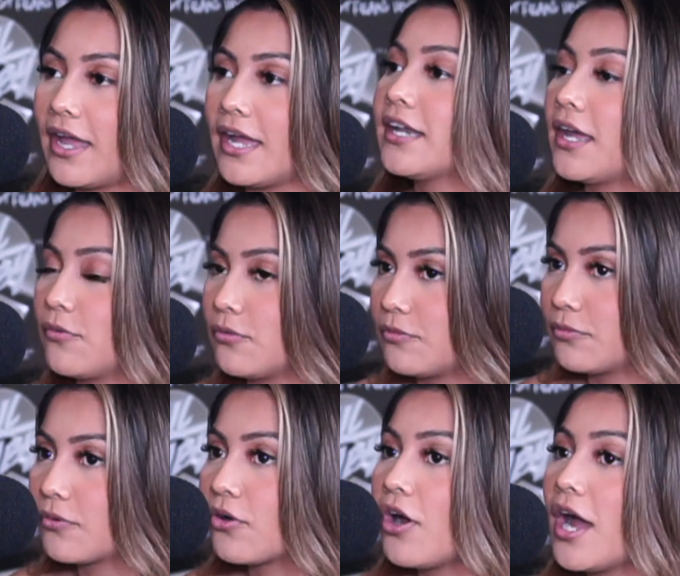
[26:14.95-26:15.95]
that, and I would
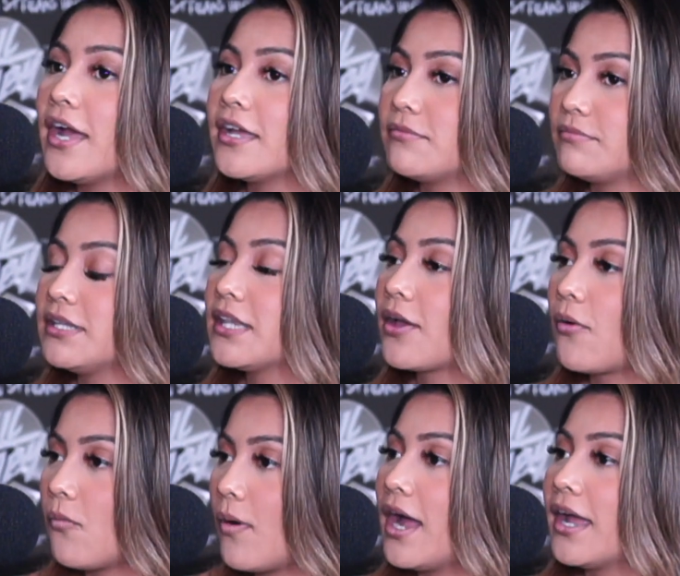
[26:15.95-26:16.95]
cry and be like,
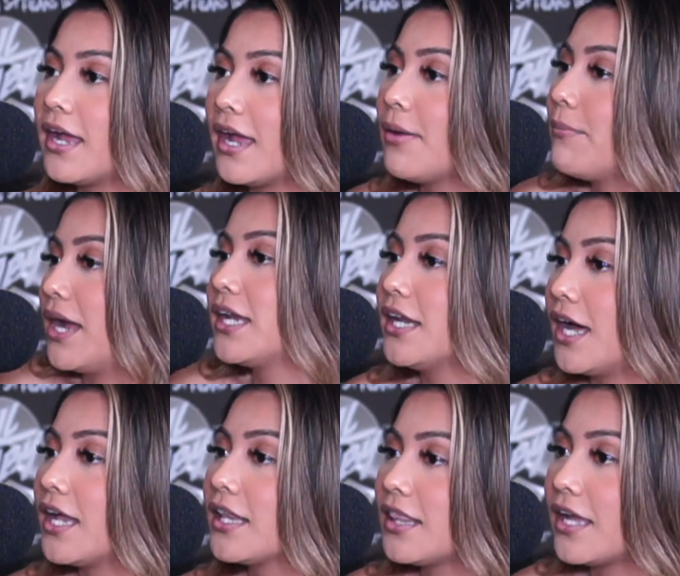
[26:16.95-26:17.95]
why am I
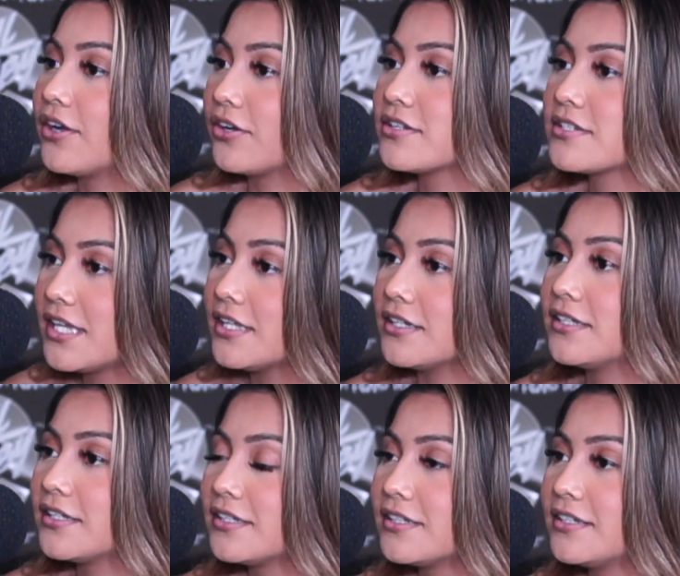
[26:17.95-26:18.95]
not lighter-skinned?